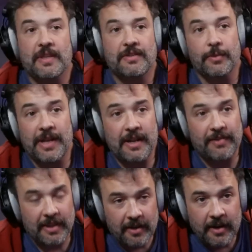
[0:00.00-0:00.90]
So we didn't have
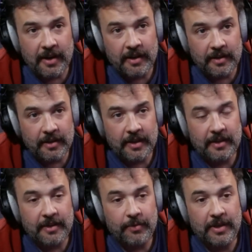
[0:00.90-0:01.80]
the internet like
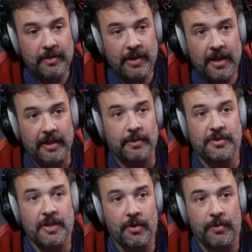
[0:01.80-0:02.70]
that we do now. Like there
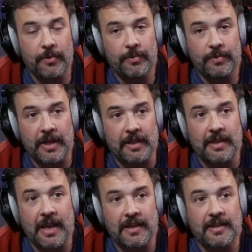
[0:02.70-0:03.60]
was no, like
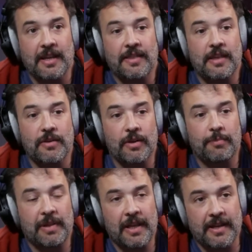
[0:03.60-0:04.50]
the idea that you
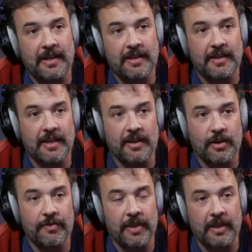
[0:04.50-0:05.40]
could play D&D
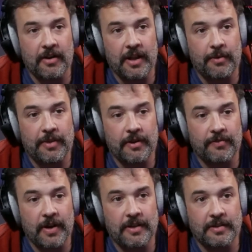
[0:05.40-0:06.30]
over the internet with your
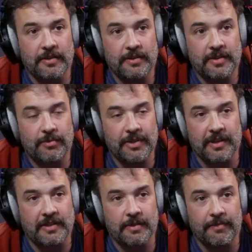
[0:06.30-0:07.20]
friends was
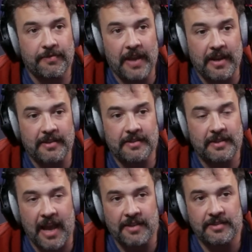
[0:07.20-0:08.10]
like some
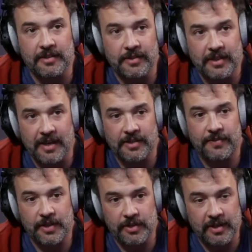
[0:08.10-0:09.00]
fantastical science
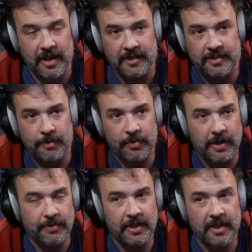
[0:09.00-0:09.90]
fiction concept when
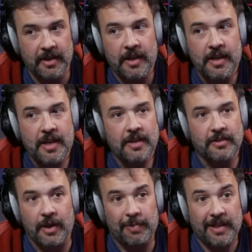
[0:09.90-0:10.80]
I was a kid.
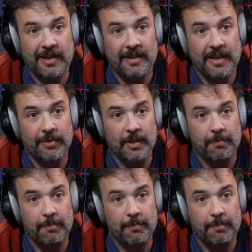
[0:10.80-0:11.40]
So I played D&D with the